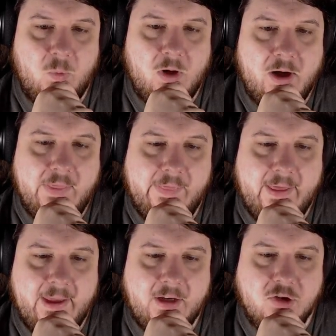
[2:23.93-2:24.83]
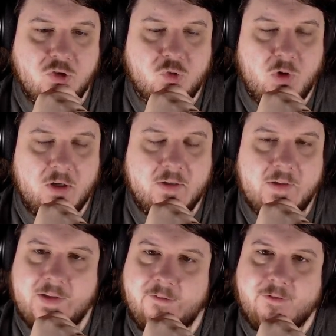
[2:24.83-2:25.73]
one that
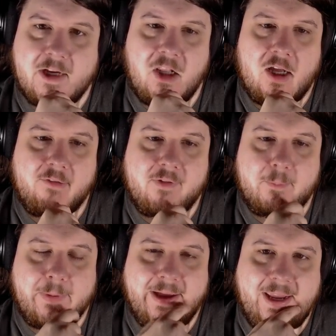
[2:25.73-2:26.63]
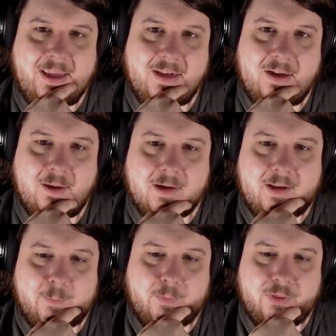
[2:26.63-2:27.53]
drunkenly fell off a bike in a
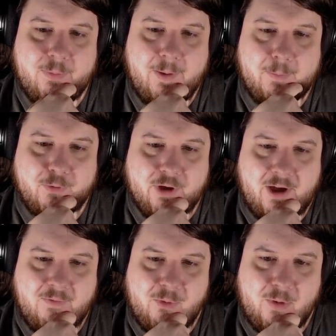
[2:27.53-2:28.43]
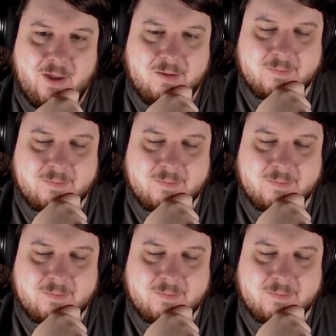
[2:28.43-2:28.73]
clip with the People's Convoy?